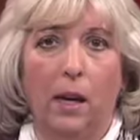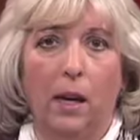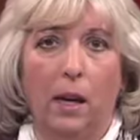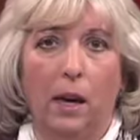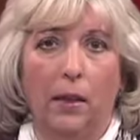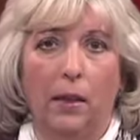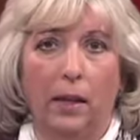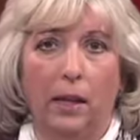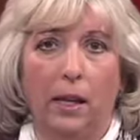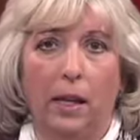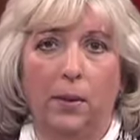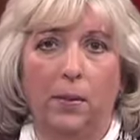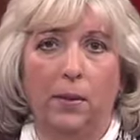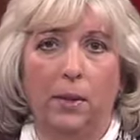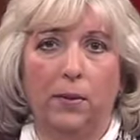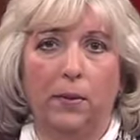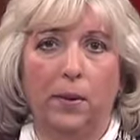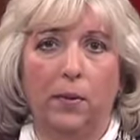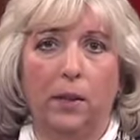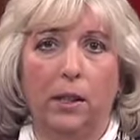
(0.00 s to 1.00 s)
And the names
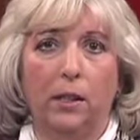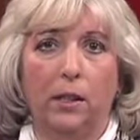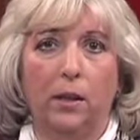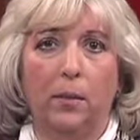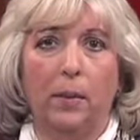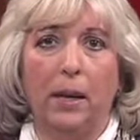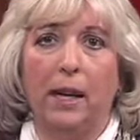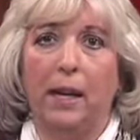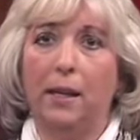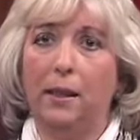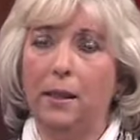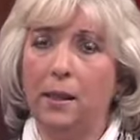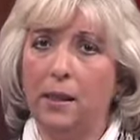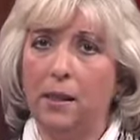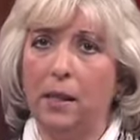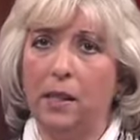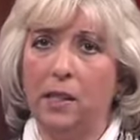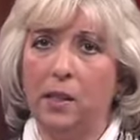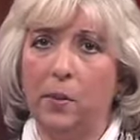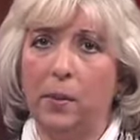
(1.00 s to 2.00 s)
of the victim and the
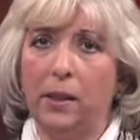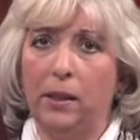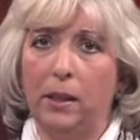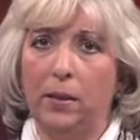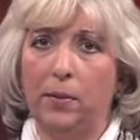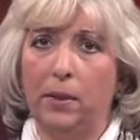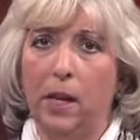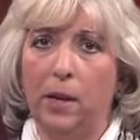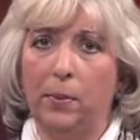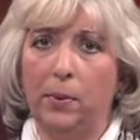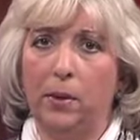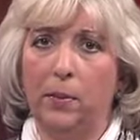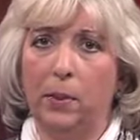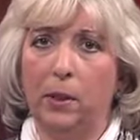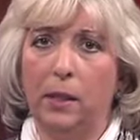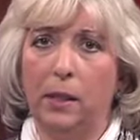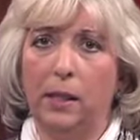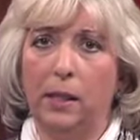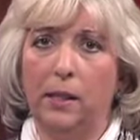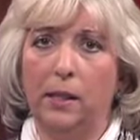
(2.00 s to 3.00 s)
suspect have not been
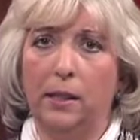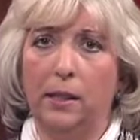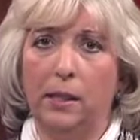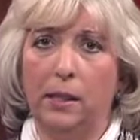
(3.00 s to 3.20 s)
released.